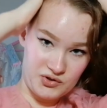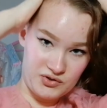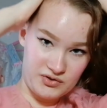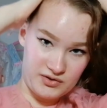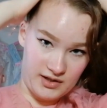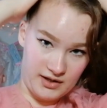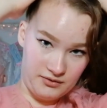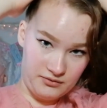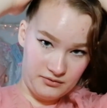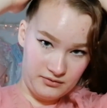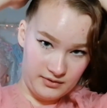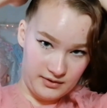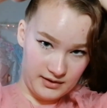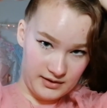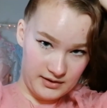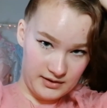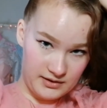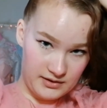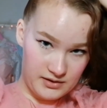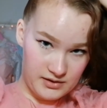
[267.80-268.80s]
just out
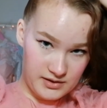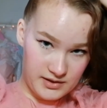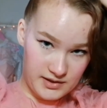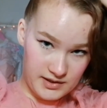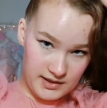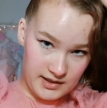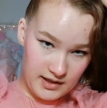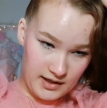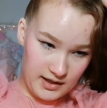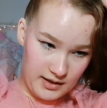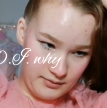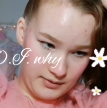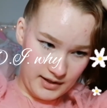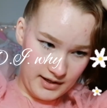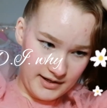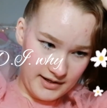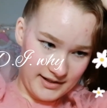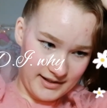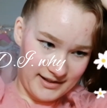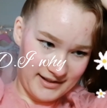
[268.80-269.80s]
here
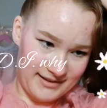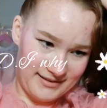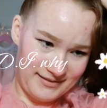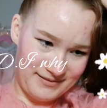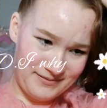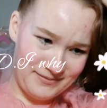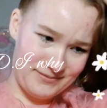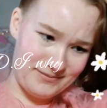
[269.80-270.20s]
DIYing it.